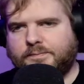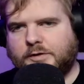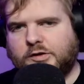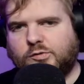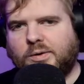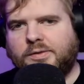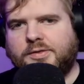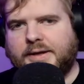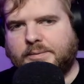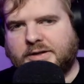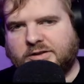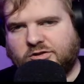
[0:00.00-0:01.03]
There's one
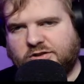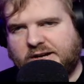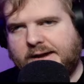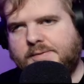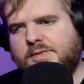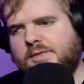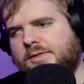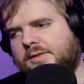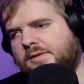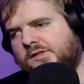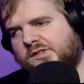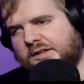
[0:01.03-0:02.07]
thing we can try
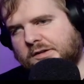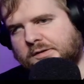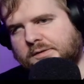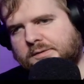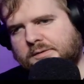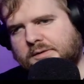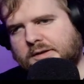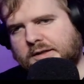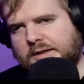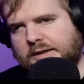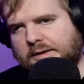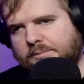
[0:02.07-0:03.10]
still.
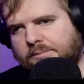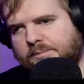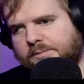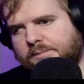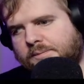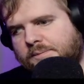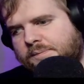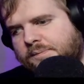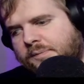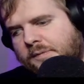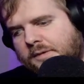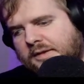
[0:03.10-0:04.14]

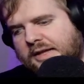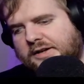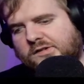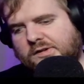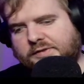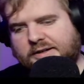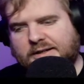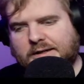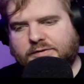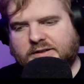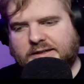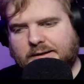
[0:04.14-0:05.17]
That is if I can
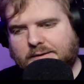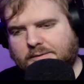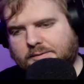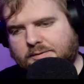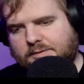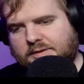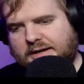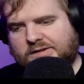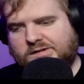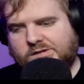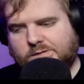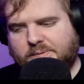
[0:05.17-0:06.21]
ever get
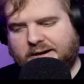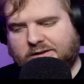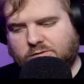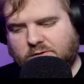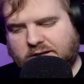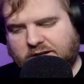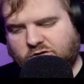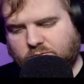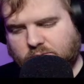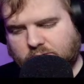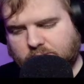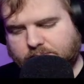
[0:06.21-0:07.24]
access back to the
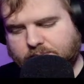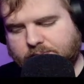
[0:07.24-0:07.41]
actual